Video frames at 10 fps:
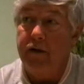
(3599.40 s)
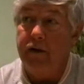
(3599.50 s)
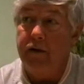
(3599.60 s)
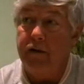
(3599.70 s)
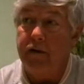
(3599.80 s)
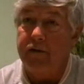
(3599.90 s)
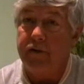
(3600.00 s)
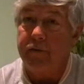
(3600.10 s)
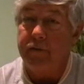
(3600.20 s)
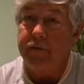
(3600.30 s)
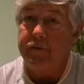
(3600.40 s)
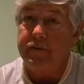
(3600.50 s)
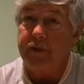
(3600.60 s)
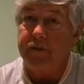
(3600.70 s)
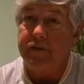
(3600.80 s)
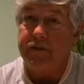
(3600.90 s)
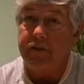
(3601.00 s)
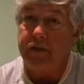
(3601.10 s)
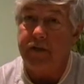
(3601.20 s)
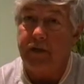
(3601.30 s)
And I think we were so
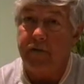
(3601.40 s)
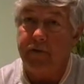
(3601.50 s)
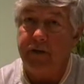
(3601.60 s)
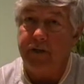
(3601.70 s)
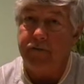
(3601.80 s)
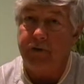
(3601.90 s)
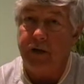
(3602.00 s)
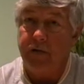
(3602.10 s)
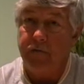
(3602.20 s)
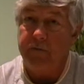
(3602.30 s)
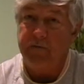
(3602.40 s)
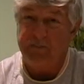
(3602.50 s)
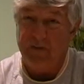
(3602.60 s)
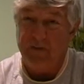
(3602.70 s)
excited going around this road. We were